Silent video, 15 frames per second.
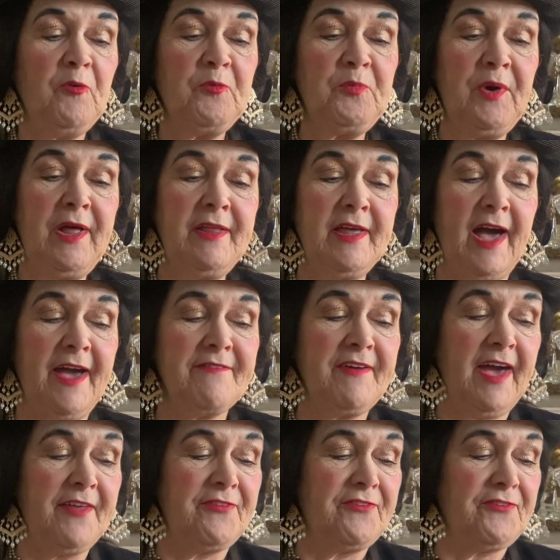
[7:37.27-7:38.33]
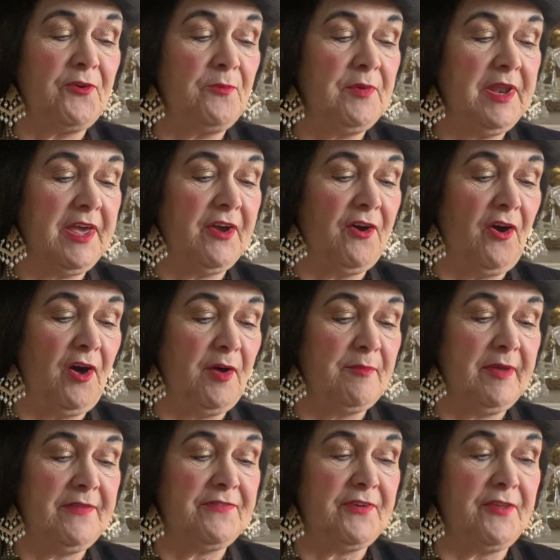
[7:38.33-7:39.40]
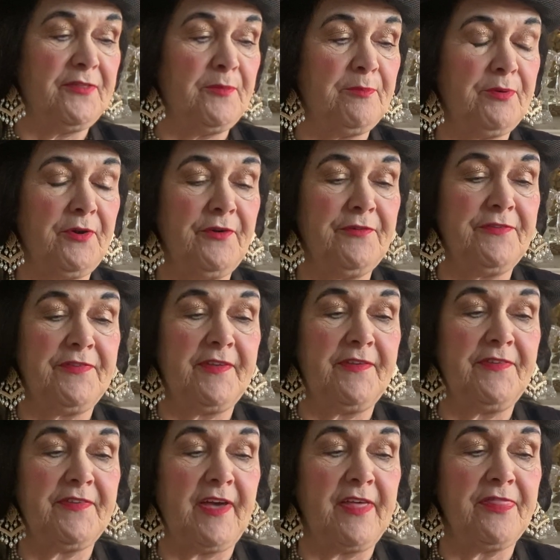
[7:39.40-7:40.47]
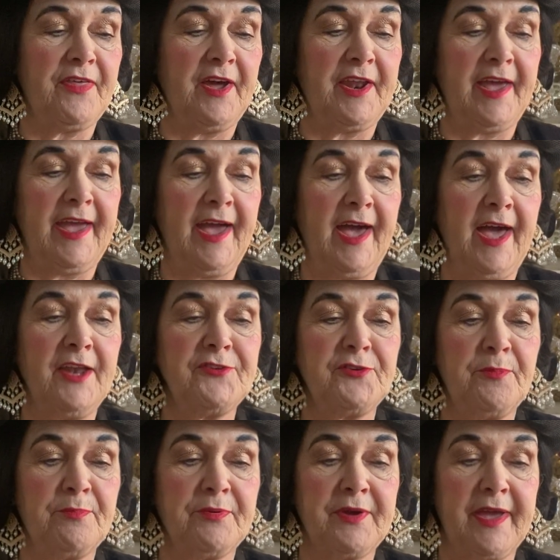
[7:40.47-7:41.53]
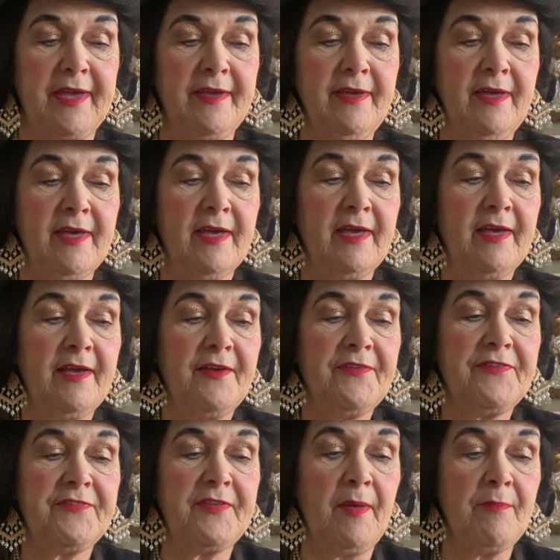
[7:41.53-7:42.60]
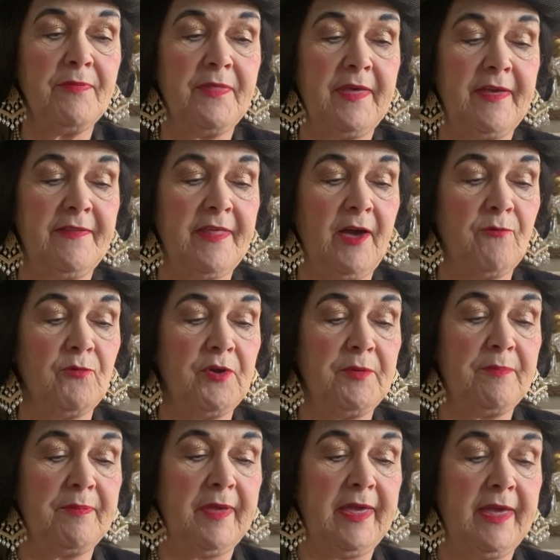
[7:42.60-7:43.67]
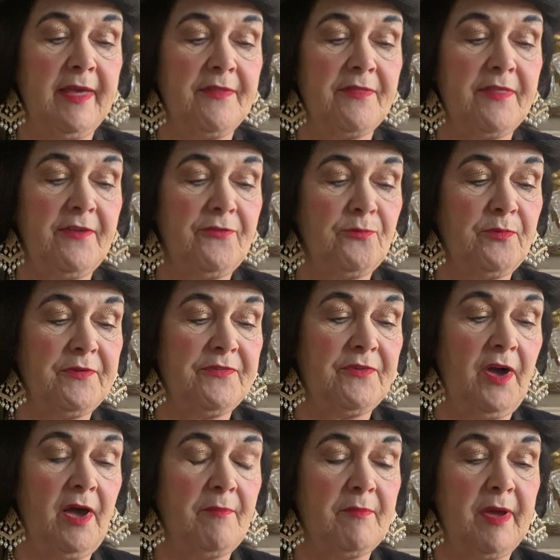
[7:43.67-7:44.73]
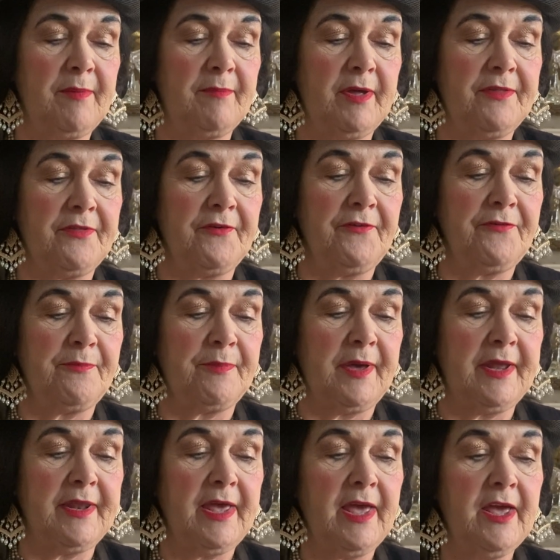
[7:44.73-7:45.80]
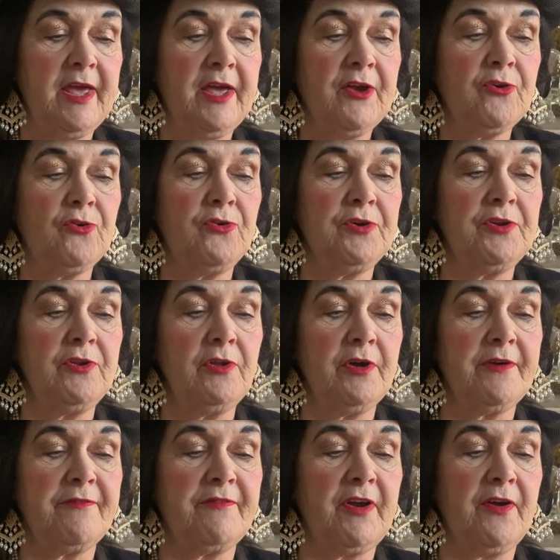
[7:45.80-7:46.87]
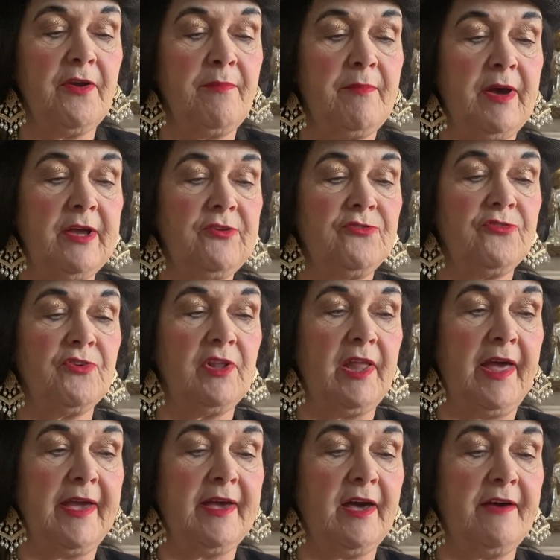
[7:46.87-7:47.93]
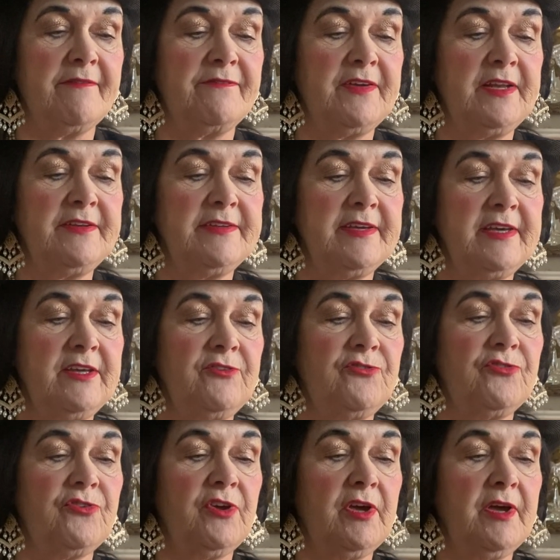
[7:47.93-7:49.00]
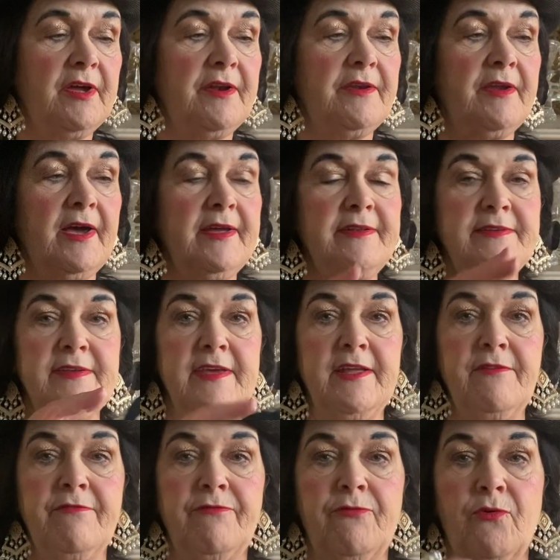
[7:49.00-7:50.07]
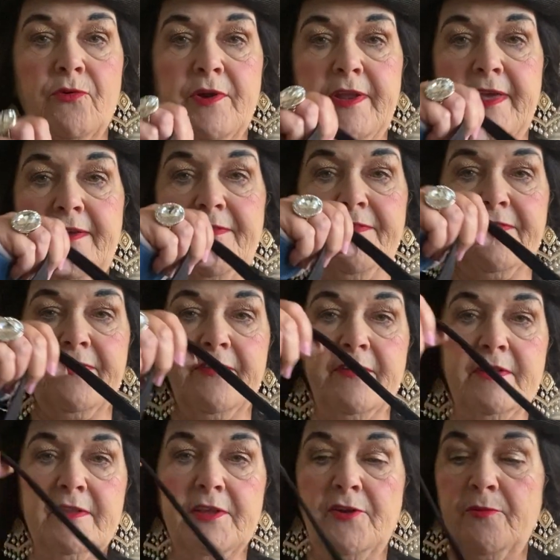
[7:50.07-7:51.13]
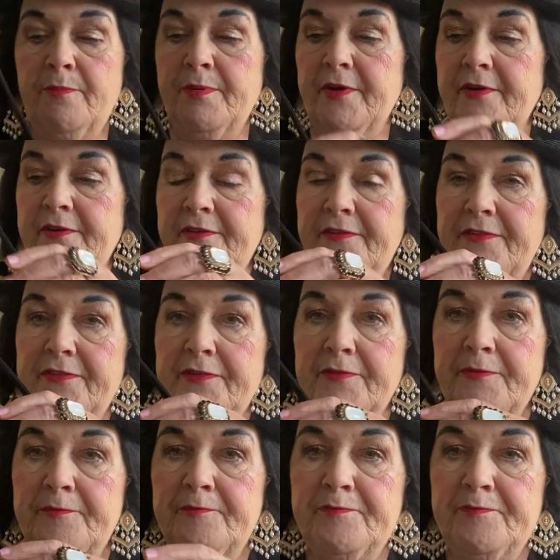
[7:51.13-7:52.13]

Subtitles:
Well, I've had so many comments on the purses, I thought I had to bring something that would be, this was not my mother's, but could look very much like a vintage 1940s little purse.